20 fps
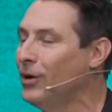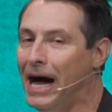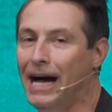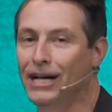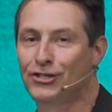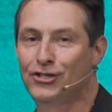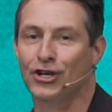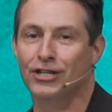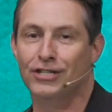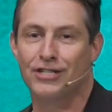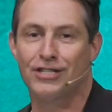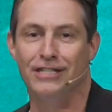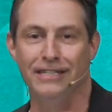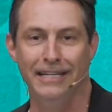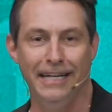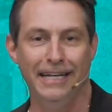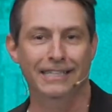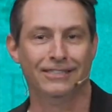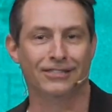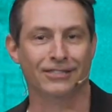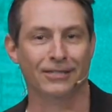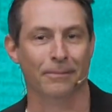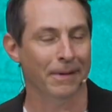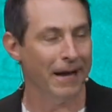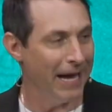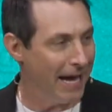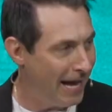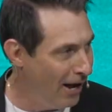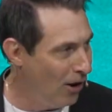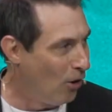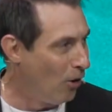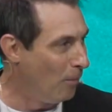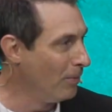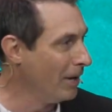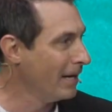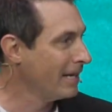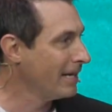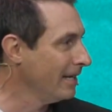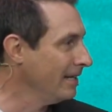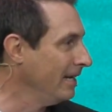I just need some help,
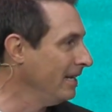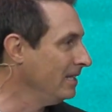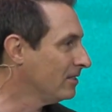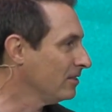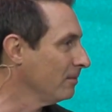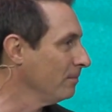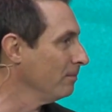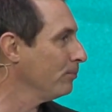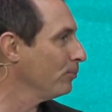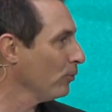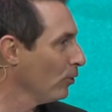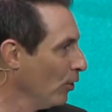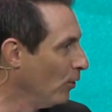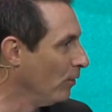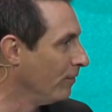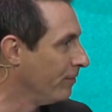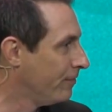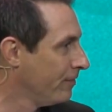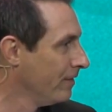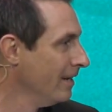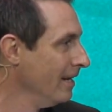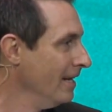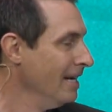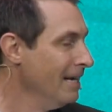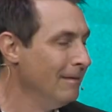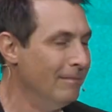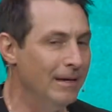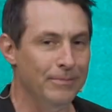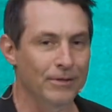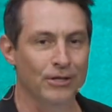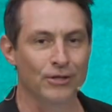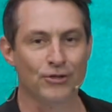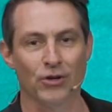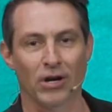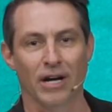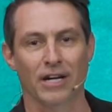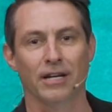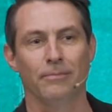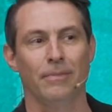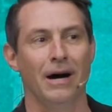like I need some proof. Maybe you're
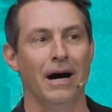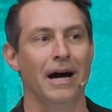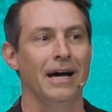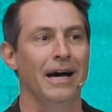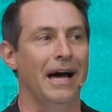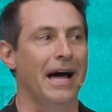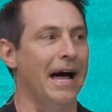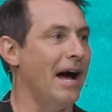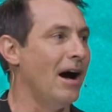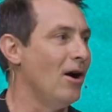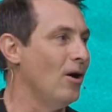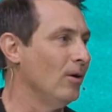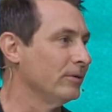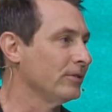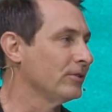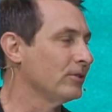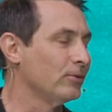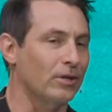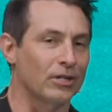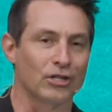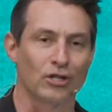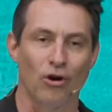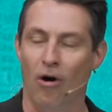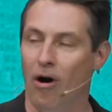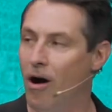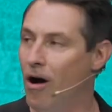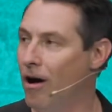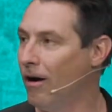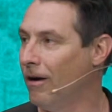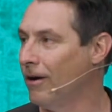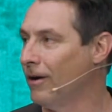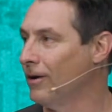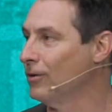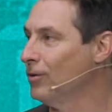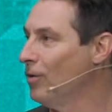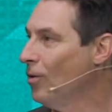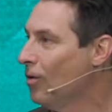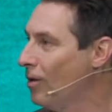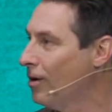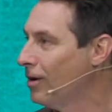trying to buy a house or a car
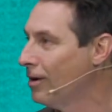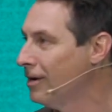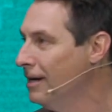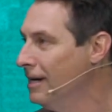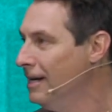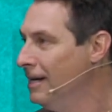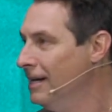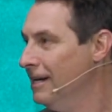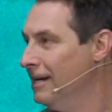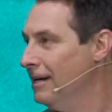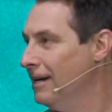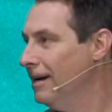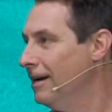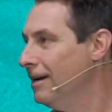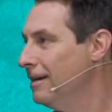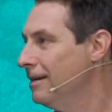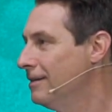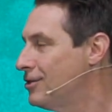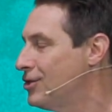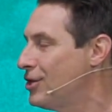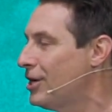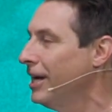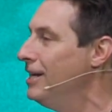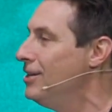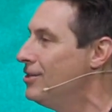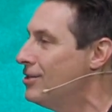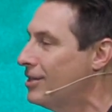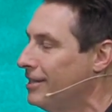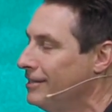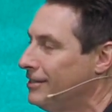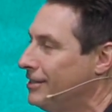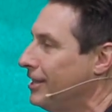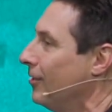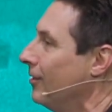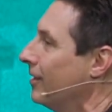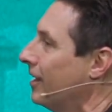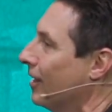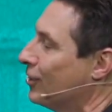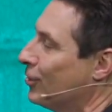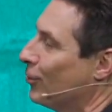or
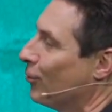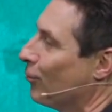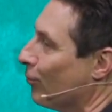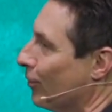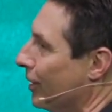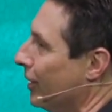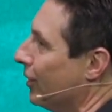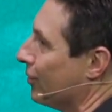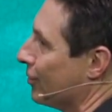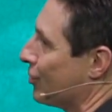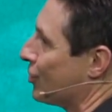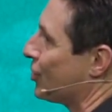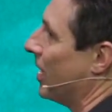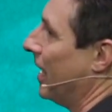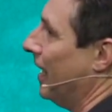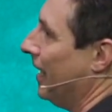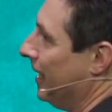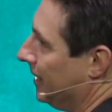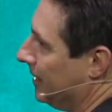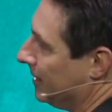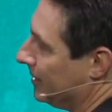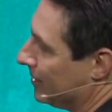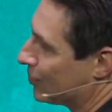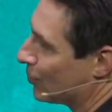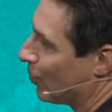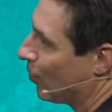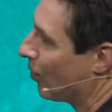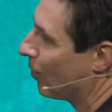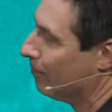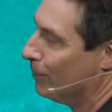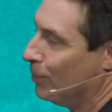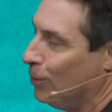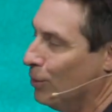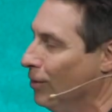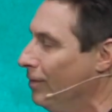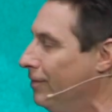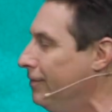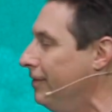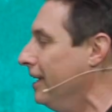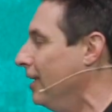considering a career change or
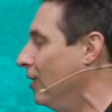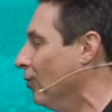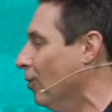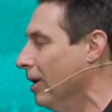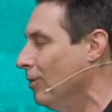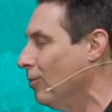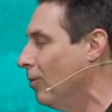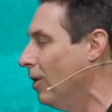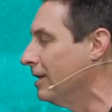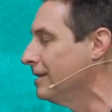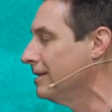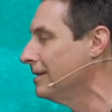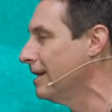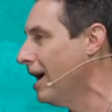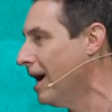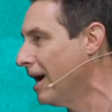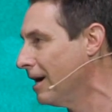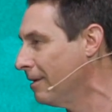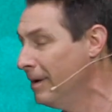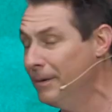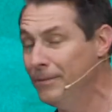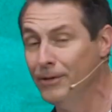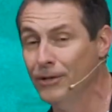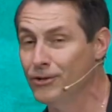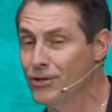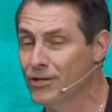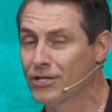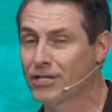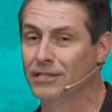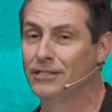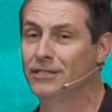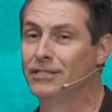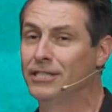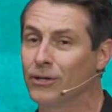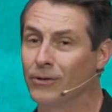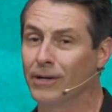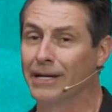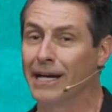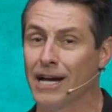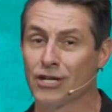moving, whatnot. Or maybe you're just
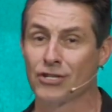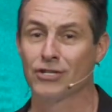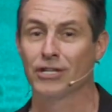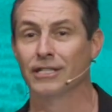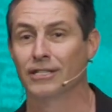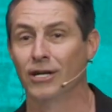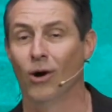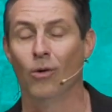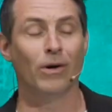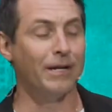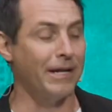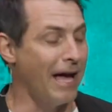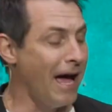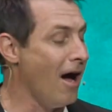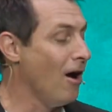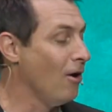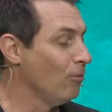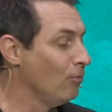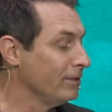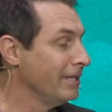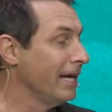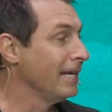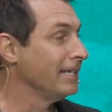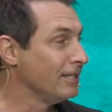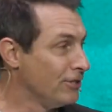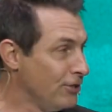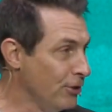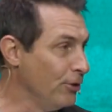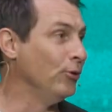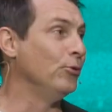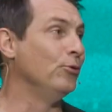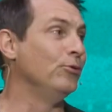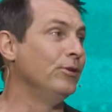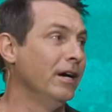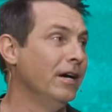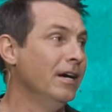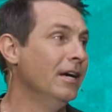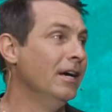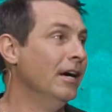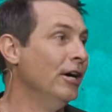considering actually going out with that dude
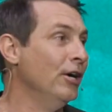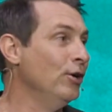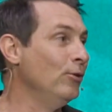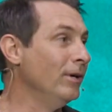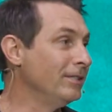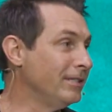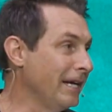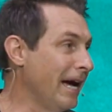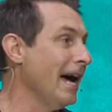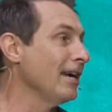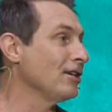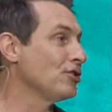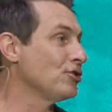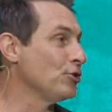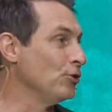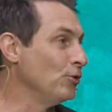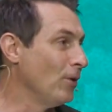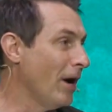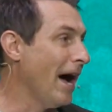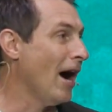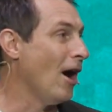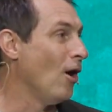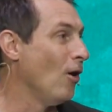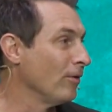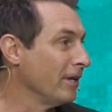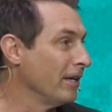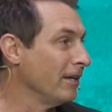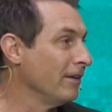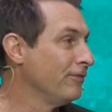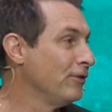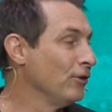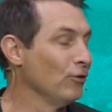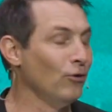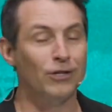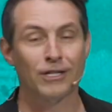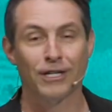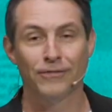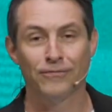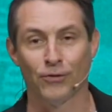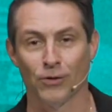who has asked you out. And if you're
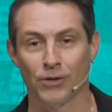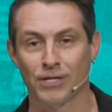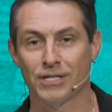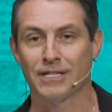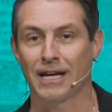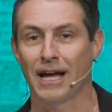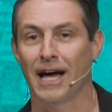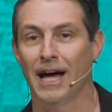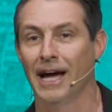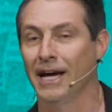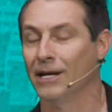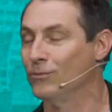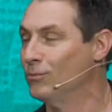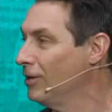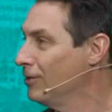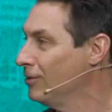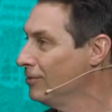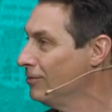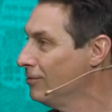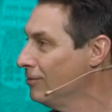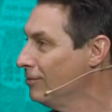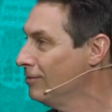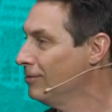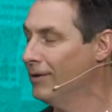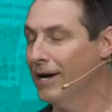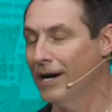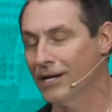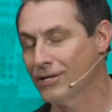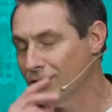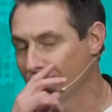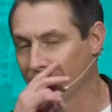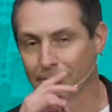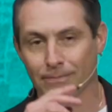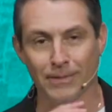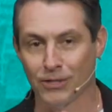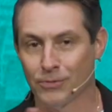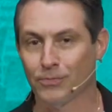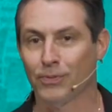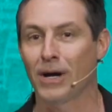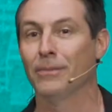looking for a sign, well, you actually,
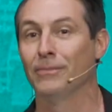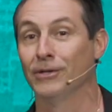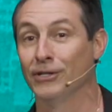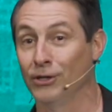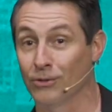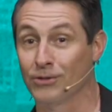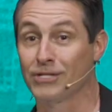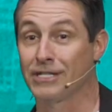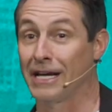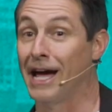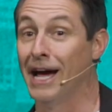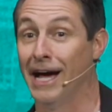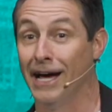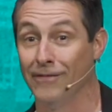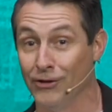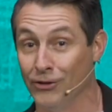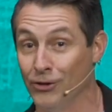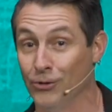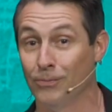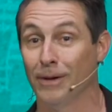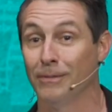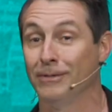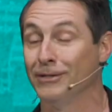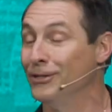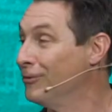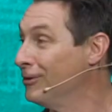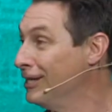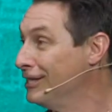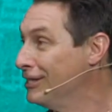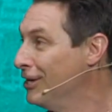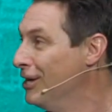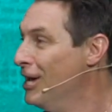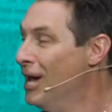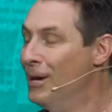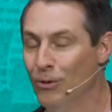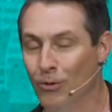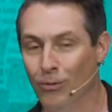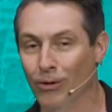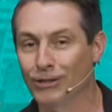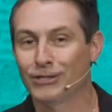that's probably your sign that you probably don't need to,
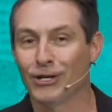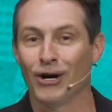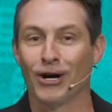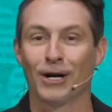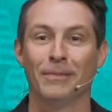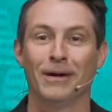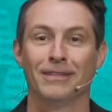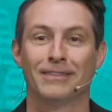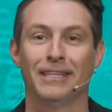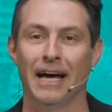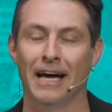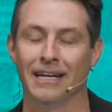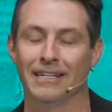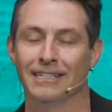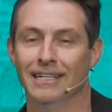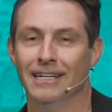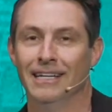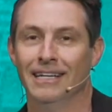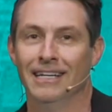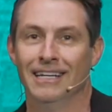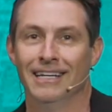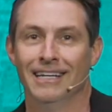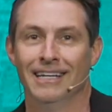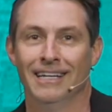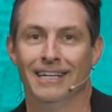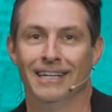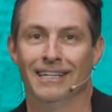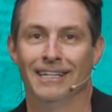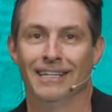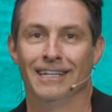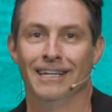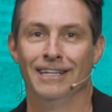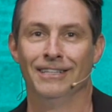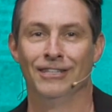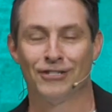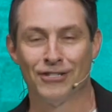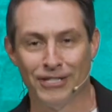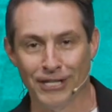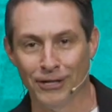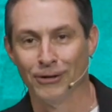but we'll talk about that in the
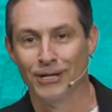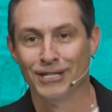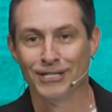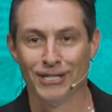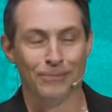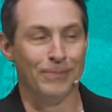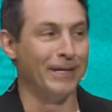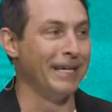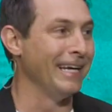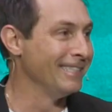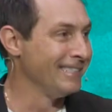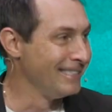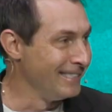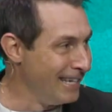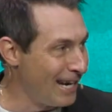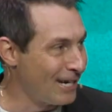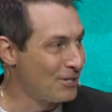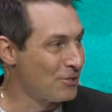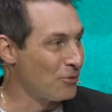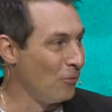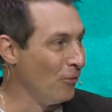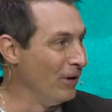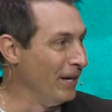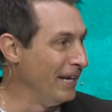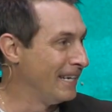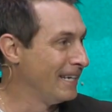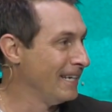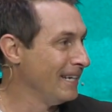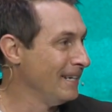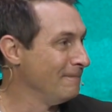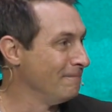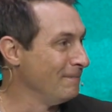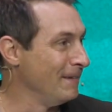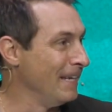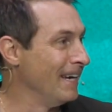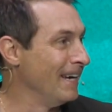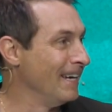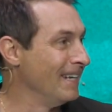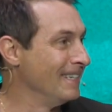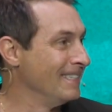series that begins next week.
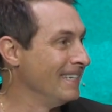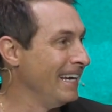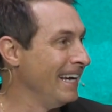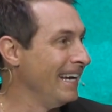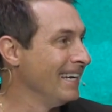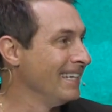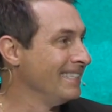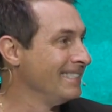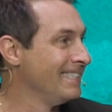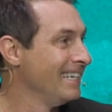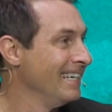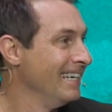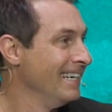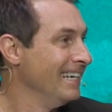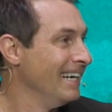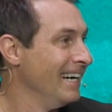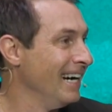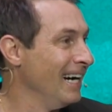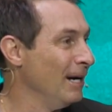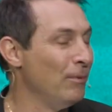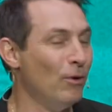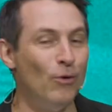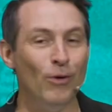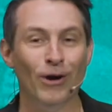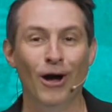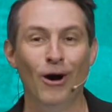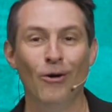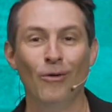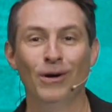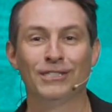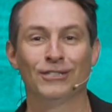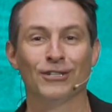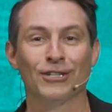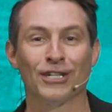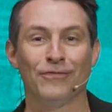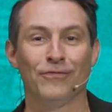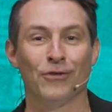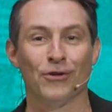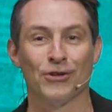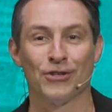But we're always looking
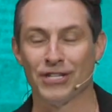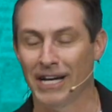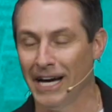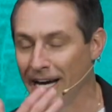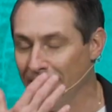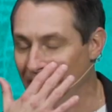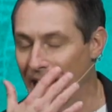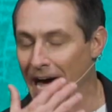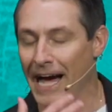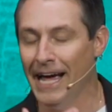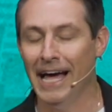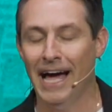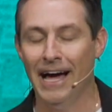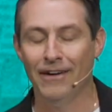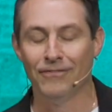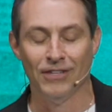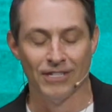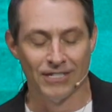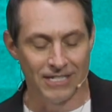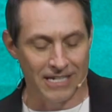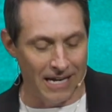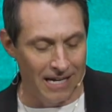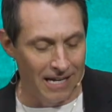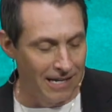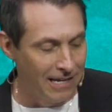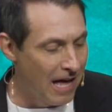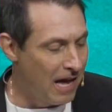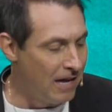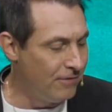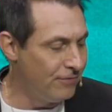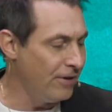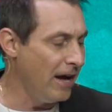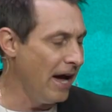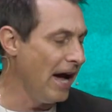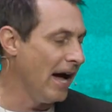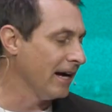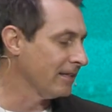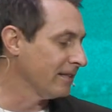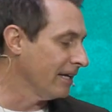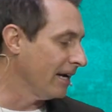for a sign. I have this kind of life
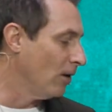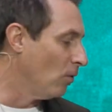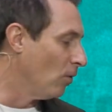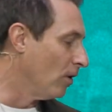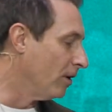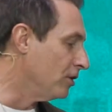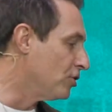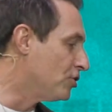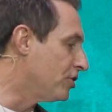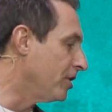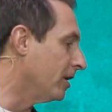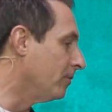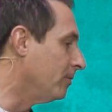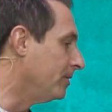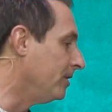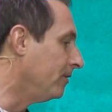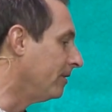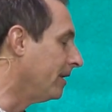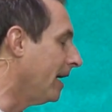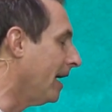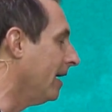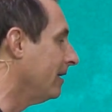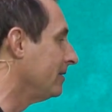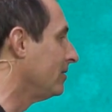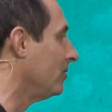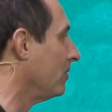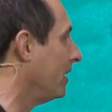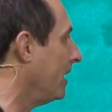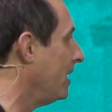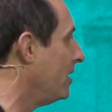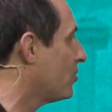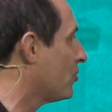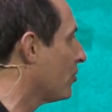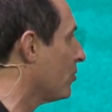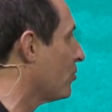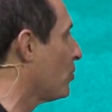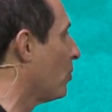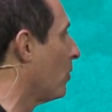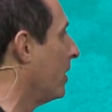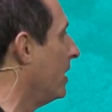hack that I wanted to share with you guys on Easter
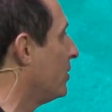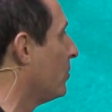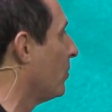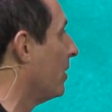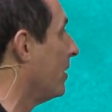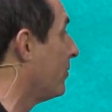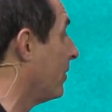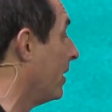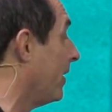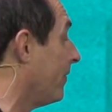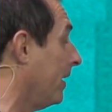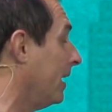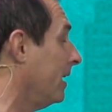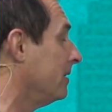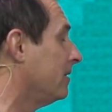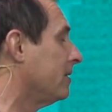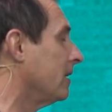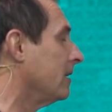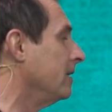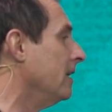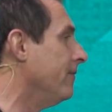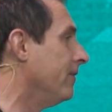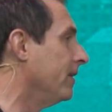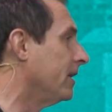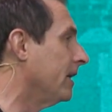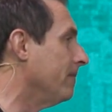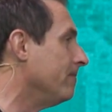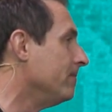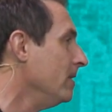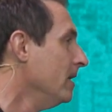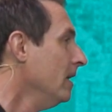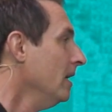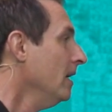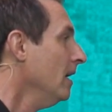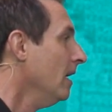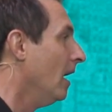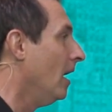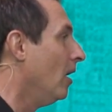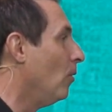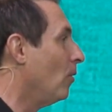2023. I think it's significant.
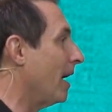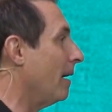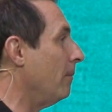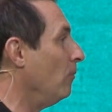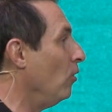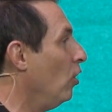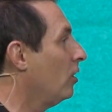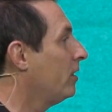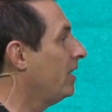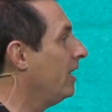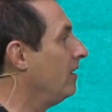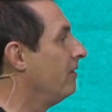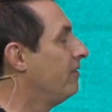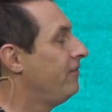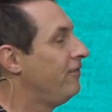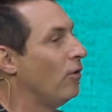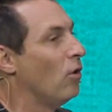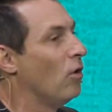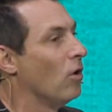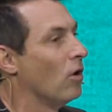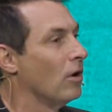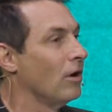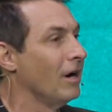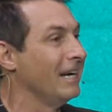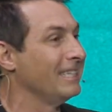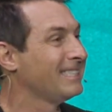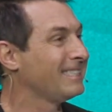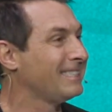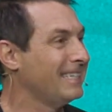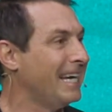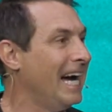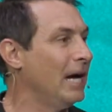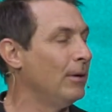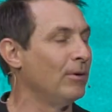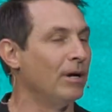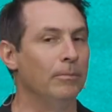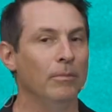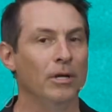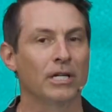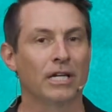When I'm looking for a sign, when
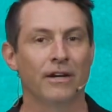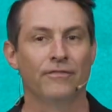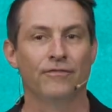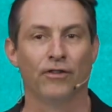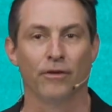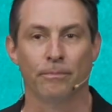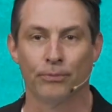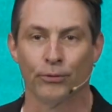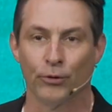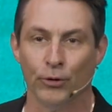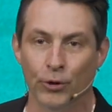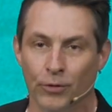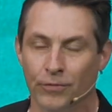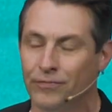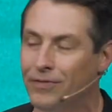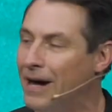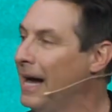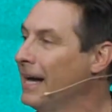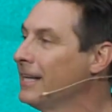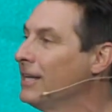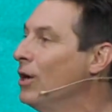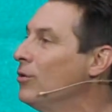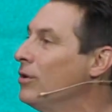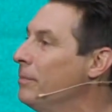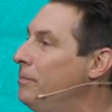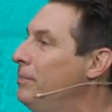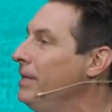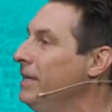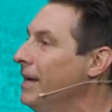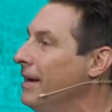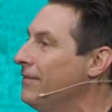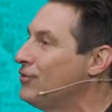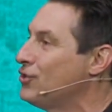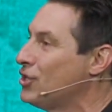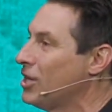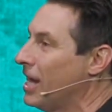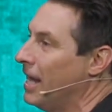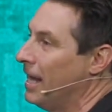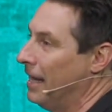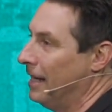I'm looking for proof, I go to P.F.
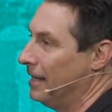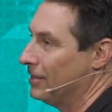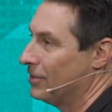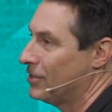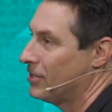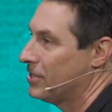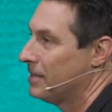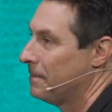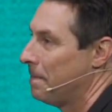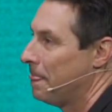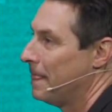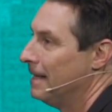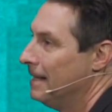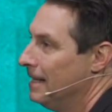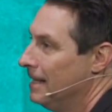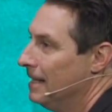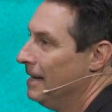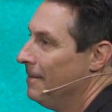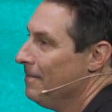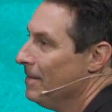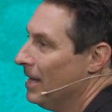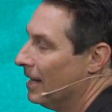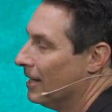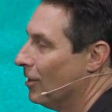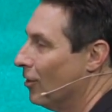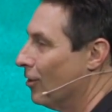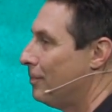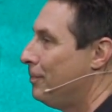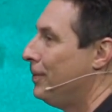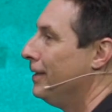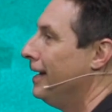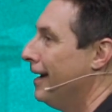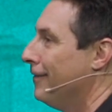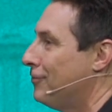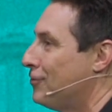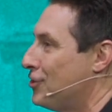Chang's. I go to P.F.